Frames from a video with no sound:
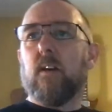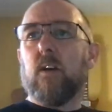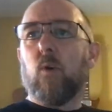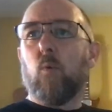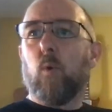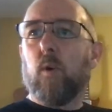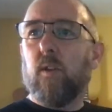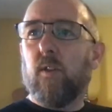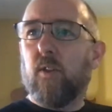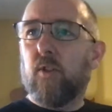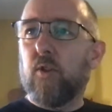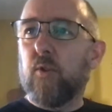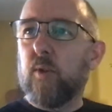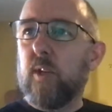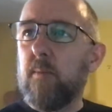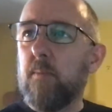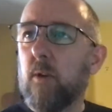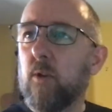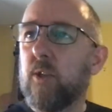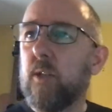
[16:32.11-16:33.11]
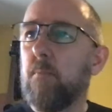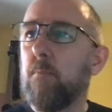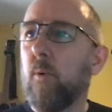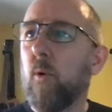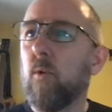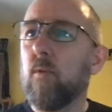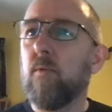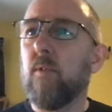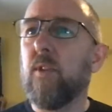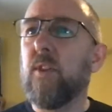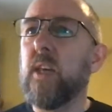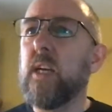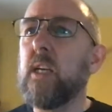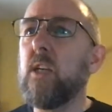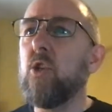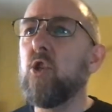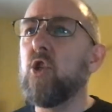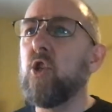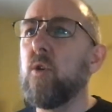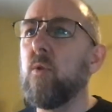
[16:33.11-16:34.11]
What are the 3 most important
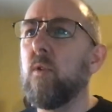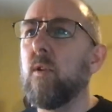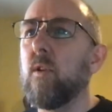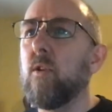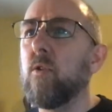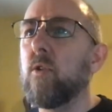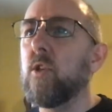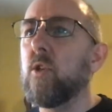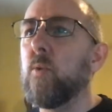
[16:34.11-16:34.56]
things you look